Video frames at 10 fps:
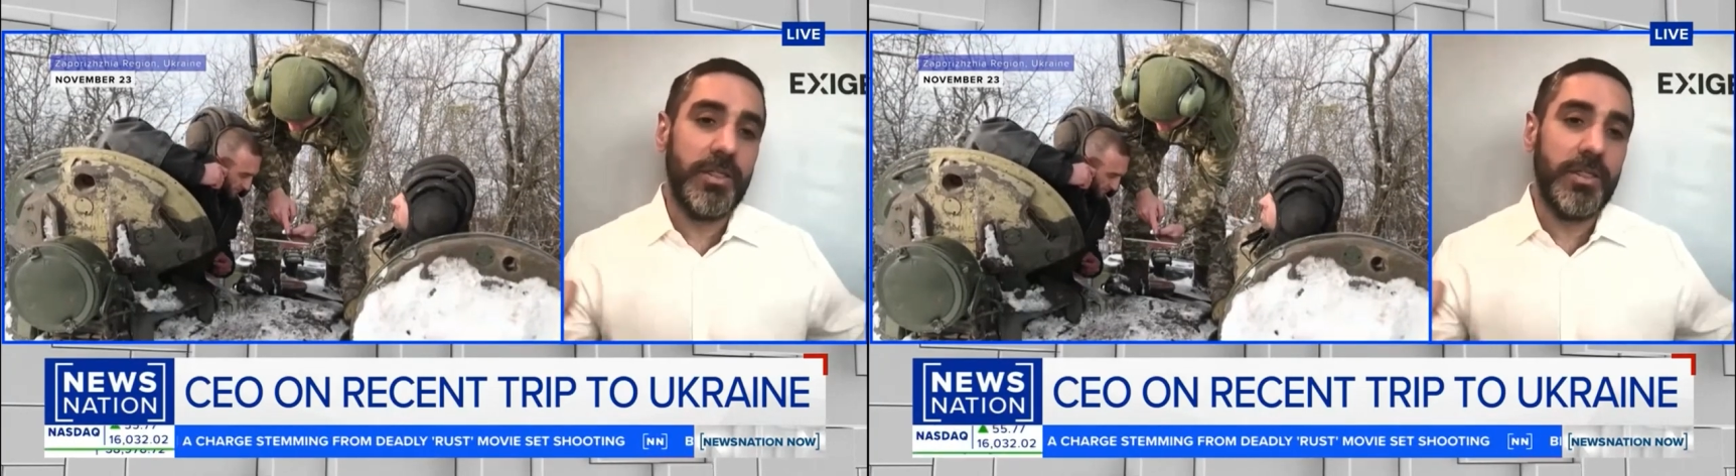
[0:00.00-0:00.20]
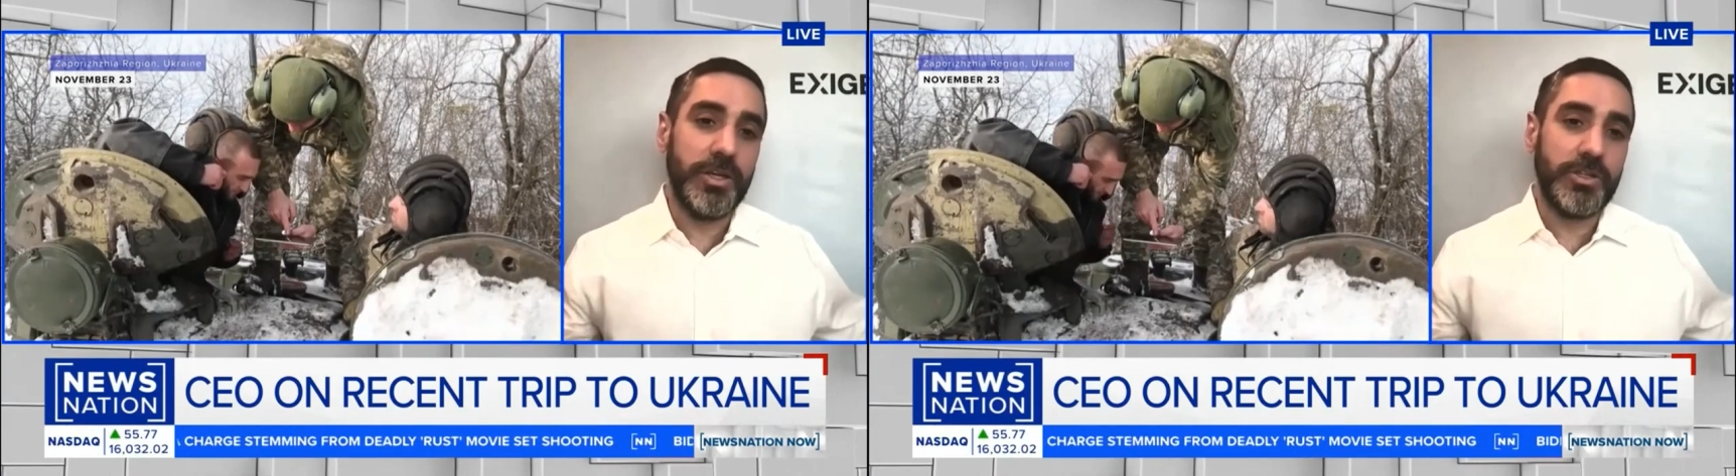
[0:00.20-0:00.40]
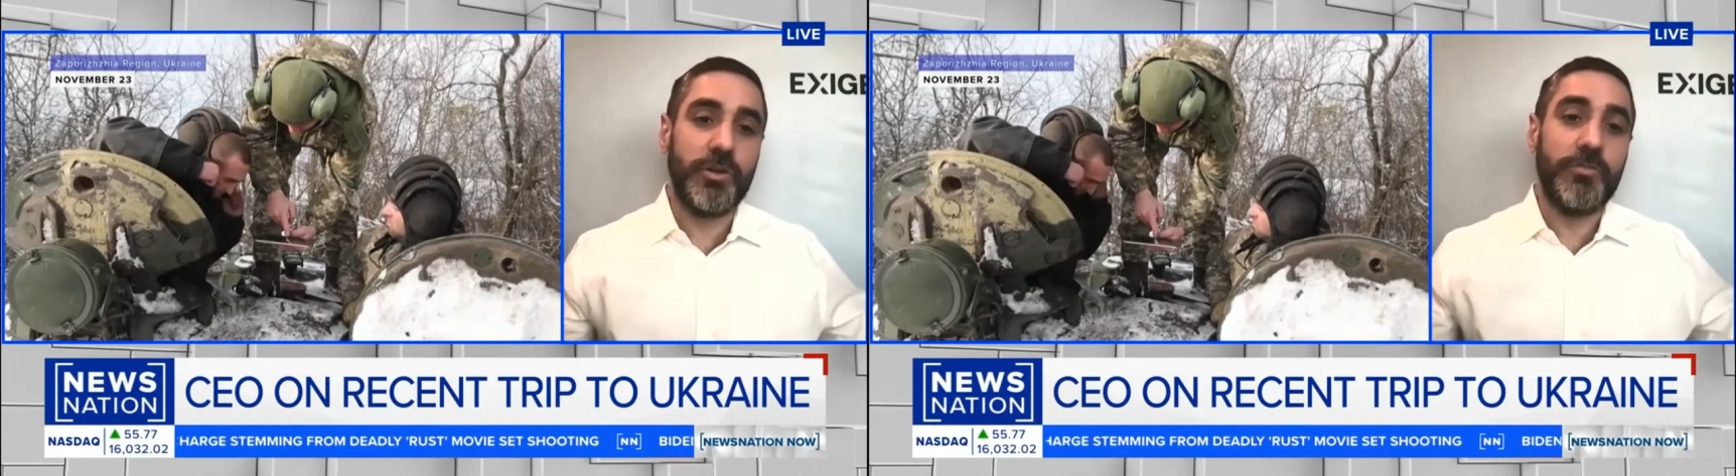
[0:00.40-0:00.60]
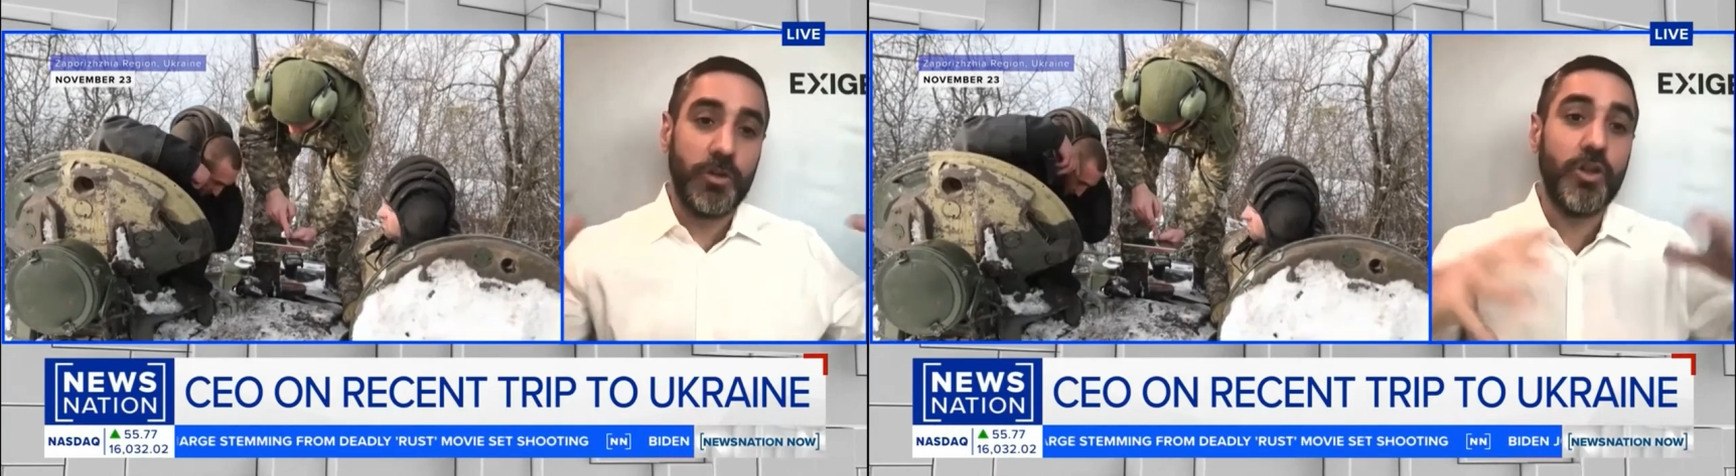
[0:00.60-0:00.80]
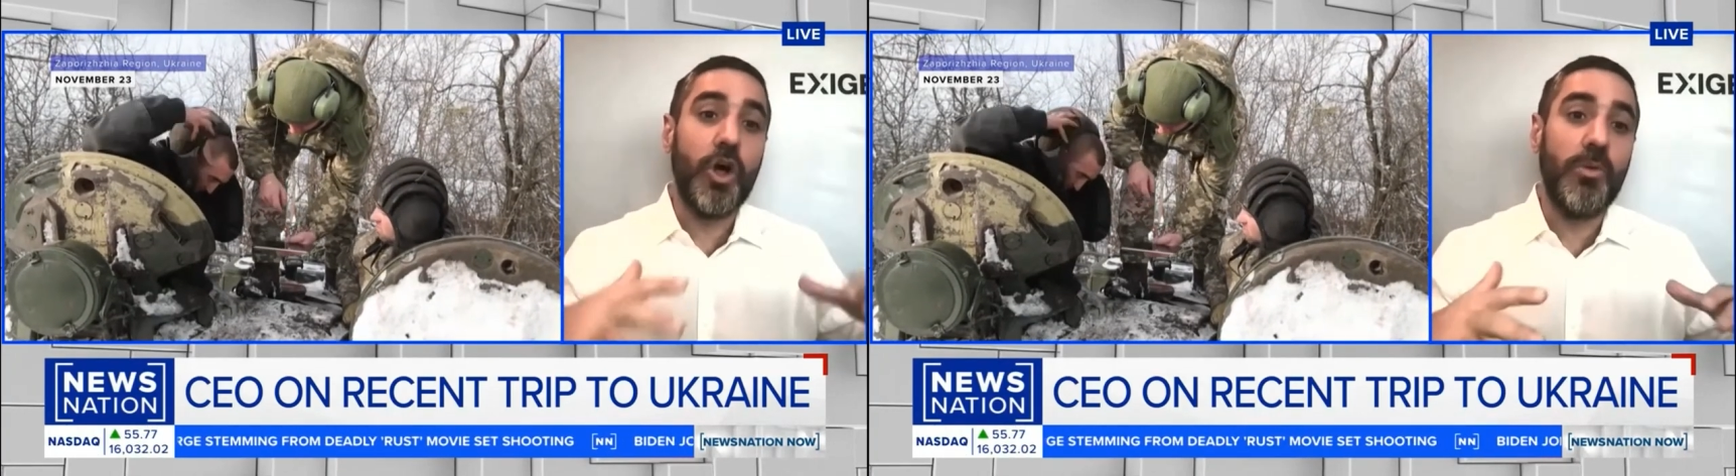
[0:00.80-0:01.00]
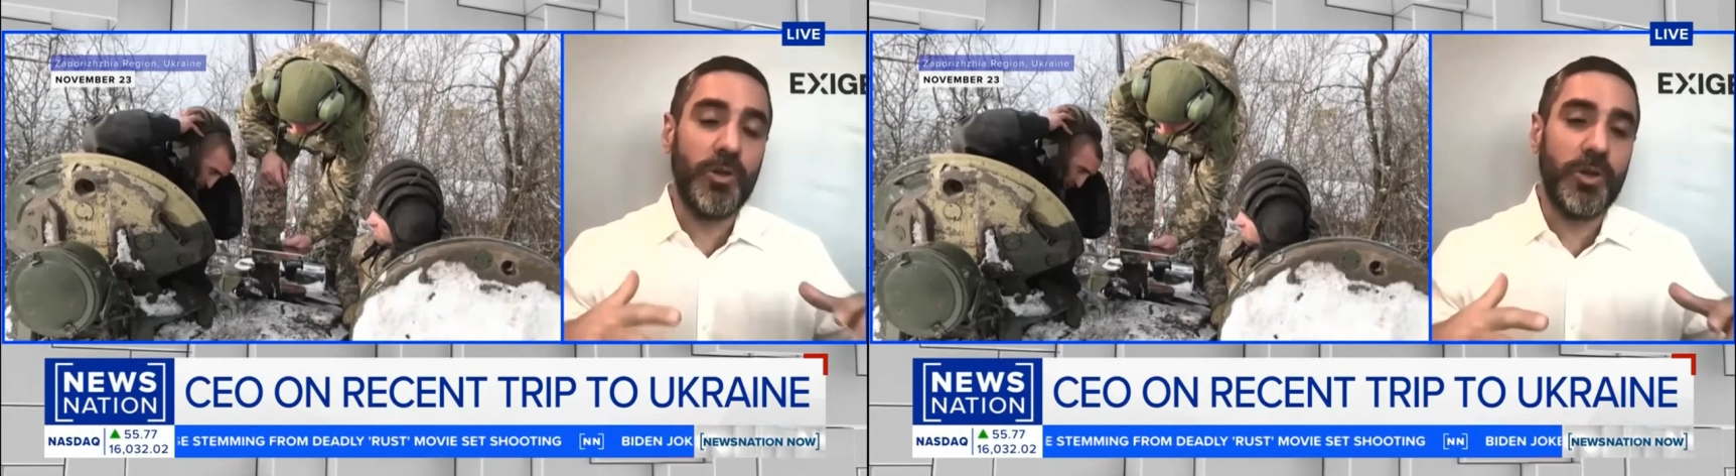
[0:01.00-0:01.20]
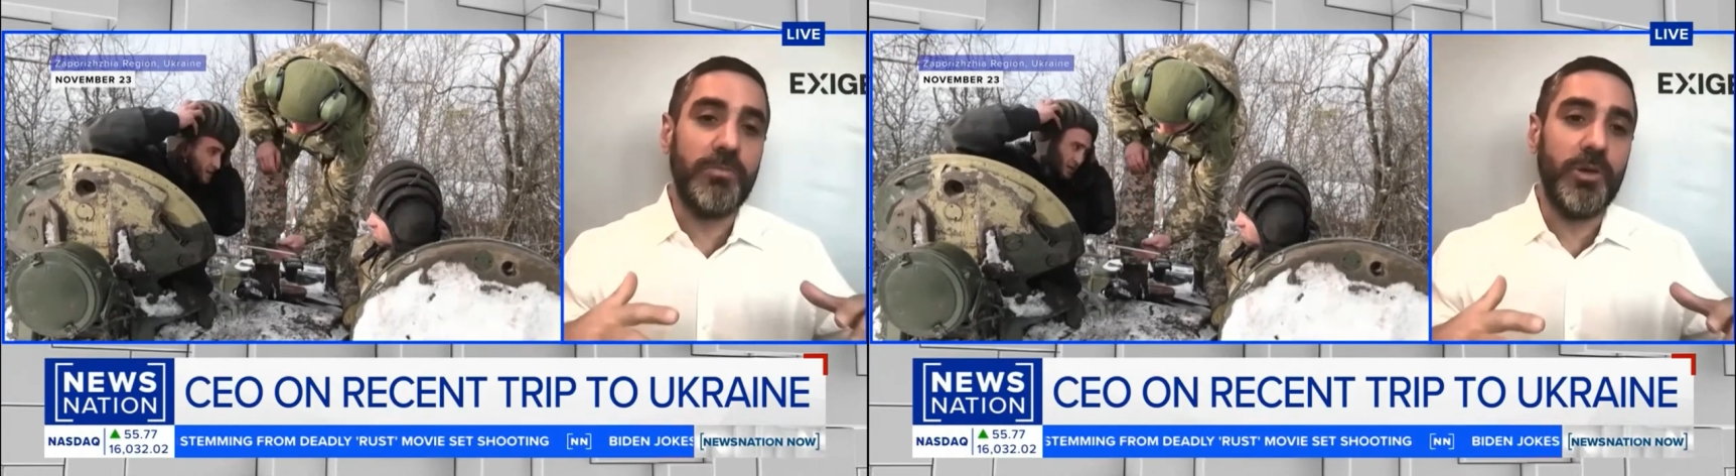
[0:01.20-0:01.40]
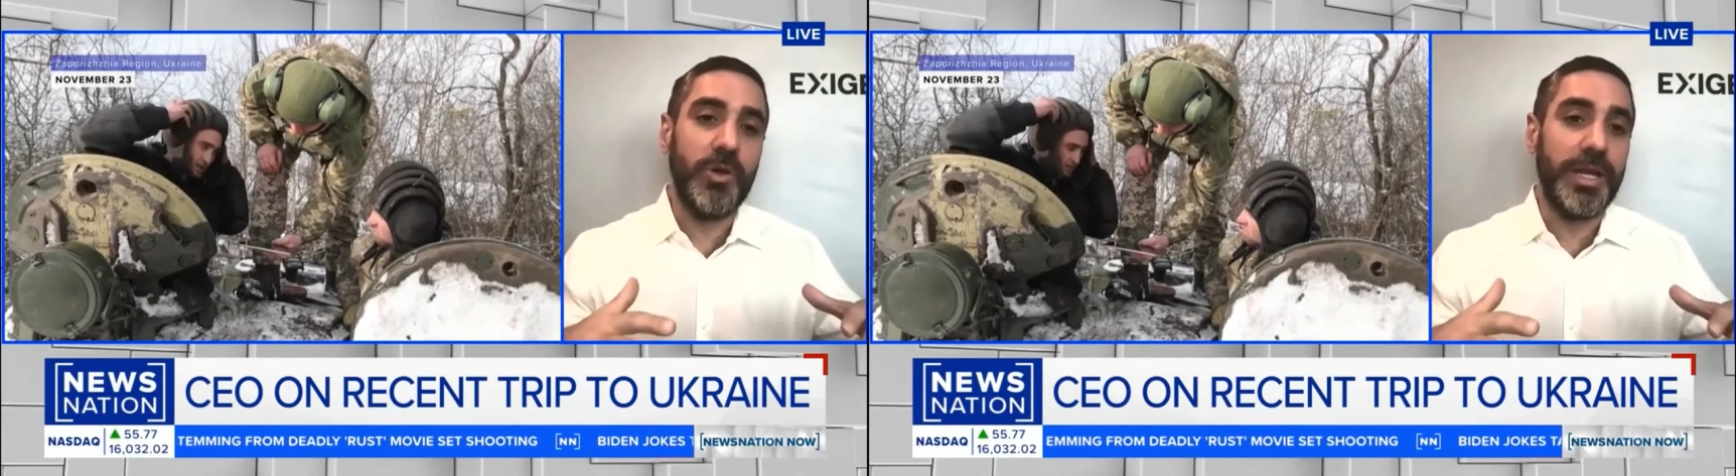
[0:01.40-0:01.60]
the sort of global
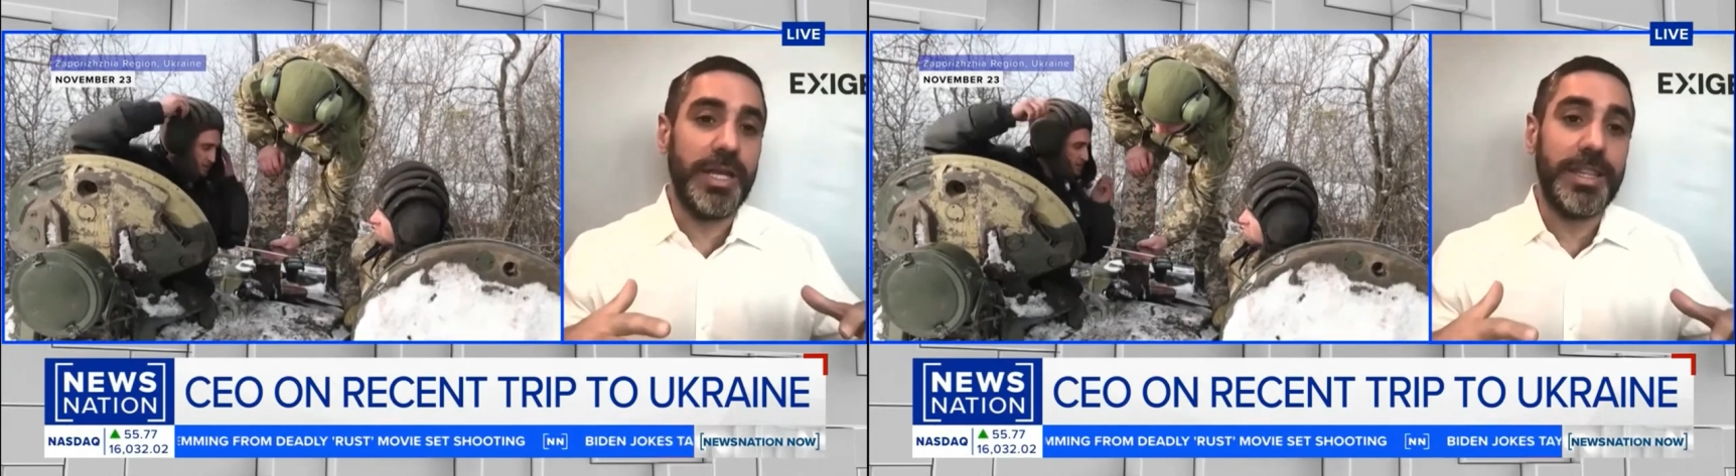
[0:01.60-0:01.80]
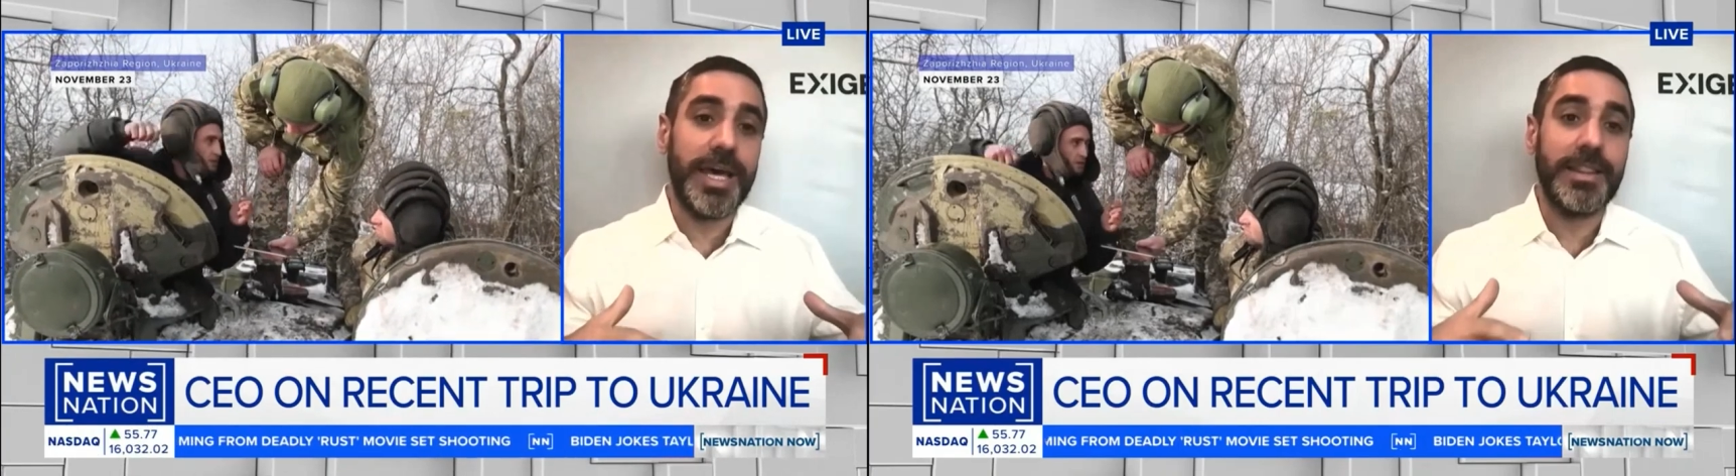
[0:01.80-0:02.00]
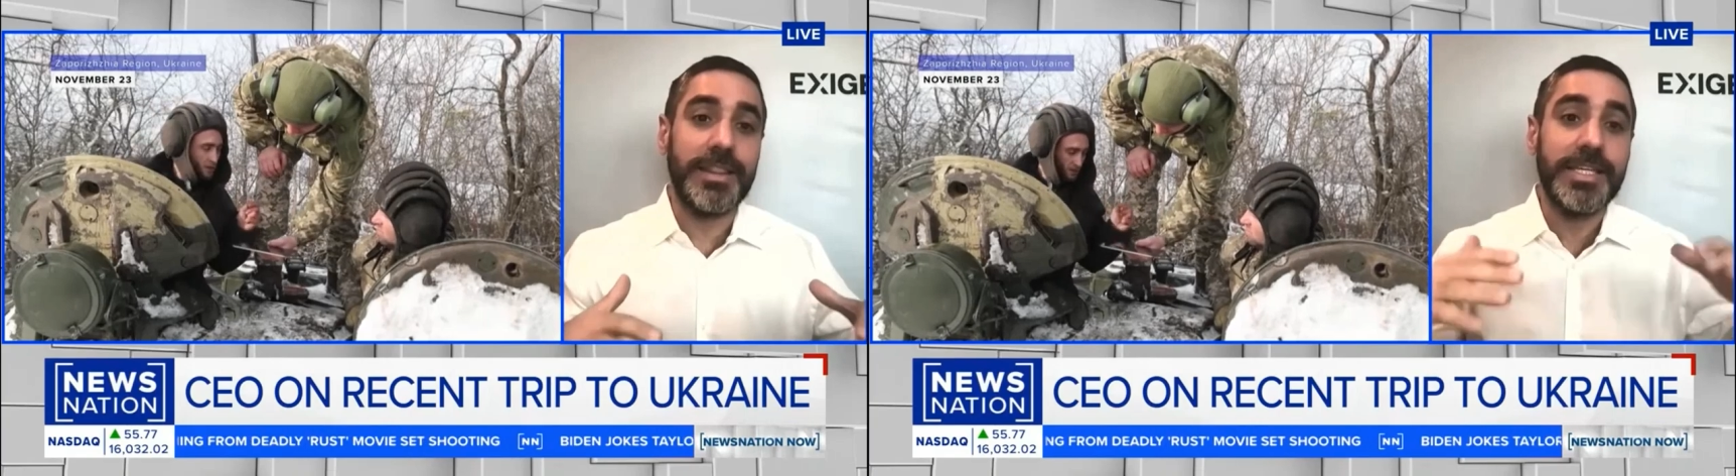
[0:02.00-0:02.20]
community that